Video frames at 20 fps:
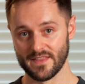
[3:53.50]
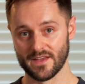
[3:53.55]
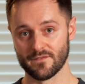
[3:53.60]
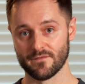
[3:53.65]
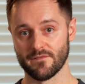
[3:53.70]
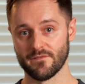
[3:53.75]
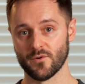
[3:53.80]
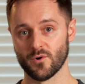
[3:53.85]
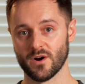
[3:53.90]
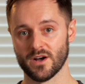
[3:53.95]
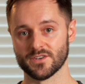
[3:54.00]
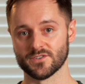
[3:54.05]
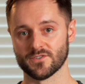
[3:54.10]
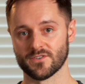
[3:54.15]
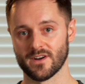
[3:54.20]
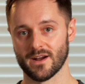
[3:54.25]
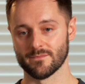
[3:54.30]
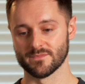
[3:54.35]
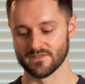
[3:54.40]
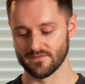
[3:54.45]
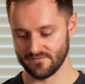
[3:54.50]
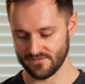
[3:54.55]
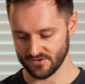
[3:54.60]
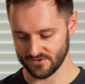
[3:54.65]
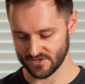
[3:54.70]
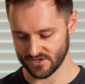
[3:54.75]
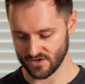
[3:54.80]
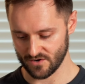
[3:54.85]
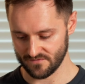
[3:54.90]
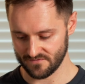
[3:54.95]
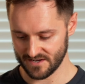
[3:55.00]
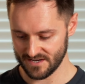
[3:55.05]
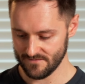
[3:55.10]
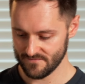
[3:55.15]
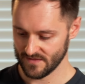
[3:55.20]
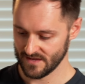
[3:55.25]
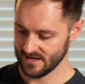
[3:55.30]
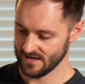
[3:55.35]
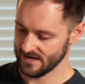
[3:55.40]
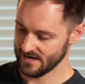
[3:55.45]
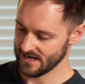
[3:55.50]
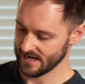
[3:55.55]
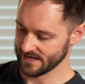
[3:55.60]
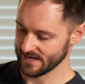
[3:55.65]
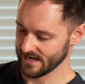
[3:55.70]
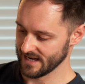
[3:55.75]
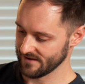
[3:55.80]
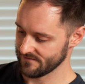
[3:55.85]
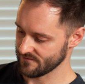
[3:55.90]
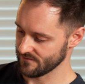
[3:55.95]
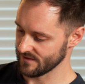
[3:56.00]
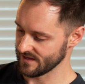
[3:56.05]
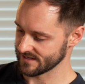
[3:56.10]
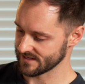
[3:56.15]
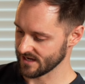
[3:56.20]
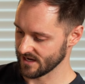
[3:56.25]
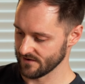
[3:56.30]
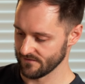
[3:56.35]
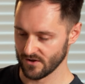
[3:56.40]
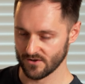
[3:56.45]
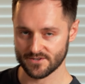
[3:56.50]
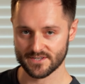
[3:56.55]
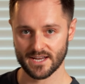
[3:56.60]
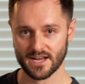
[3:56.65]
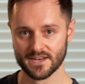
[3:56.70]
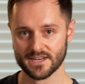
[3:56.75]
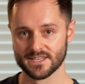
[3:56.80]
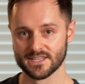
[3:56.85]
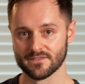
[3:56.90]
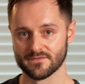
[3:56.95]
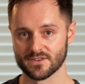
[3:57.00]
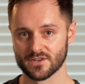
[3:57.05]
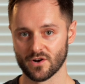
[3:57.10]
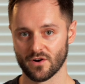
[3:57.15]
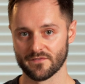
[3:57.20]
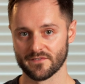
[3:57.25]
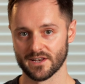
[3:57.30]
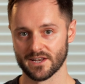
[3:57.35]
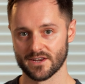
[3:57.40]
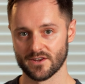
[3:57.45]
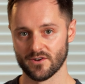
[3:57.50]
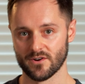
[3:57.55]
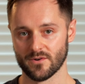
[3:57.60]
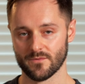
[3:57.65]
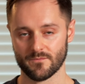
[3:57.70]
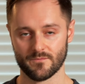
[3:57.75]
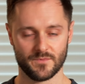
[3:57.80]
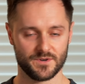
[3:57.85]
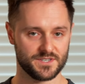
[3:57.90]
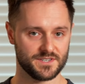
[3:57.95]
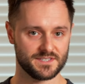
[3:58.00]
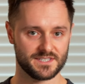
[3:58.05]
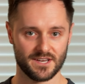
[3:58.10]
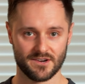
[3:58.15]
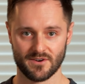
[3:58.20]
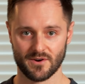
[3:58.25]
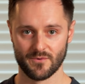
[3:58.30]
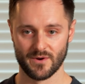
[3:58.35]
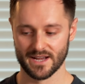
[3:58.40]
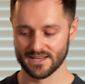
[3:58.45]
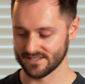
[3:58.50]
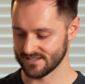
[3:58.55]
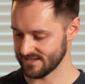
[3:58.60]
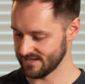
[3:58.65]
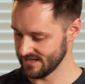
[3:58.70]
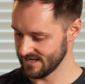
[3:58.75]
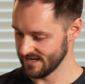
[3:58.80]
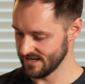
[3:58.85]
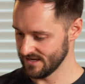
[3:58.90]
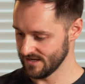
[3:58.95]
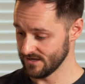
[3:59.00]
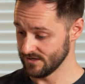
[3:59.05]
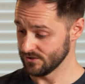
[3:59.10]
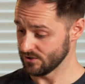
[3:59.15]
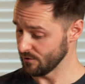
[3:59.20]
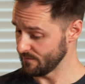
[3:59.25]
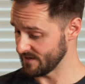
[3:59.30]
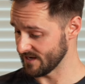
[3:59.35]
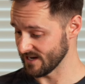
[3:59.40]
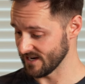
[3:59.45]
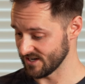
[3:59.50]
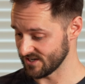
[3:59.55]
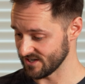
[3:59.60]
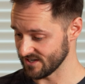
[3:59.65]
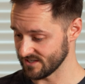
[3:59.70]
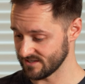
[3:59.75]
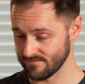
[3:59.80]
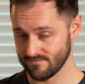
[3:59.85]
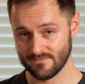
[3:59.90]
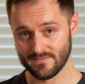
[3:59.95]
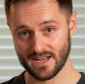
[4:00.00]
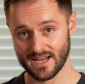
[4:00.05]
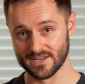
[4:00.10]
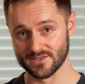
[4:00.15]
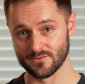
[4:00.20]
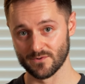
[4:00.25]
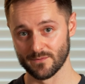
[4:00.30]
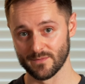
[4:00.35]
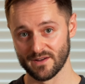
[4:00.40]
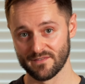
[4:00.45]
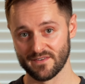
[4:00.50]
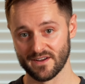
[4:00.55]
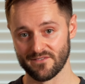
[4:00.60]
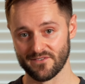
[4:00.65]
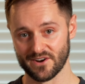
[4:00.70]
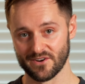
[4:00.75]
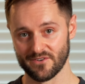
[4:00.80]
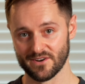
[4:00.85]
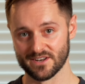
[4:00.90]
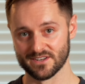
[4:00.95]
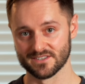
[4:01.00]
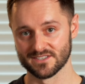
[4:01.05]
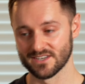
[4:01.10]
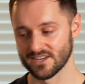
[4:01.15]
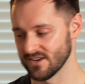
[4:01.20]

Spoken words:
then 400 grams of filter coffee, and you're left with this kind of alternative to coffee liqueur, which is zero waste. Super delicious, and it's one of my favorite ingredients to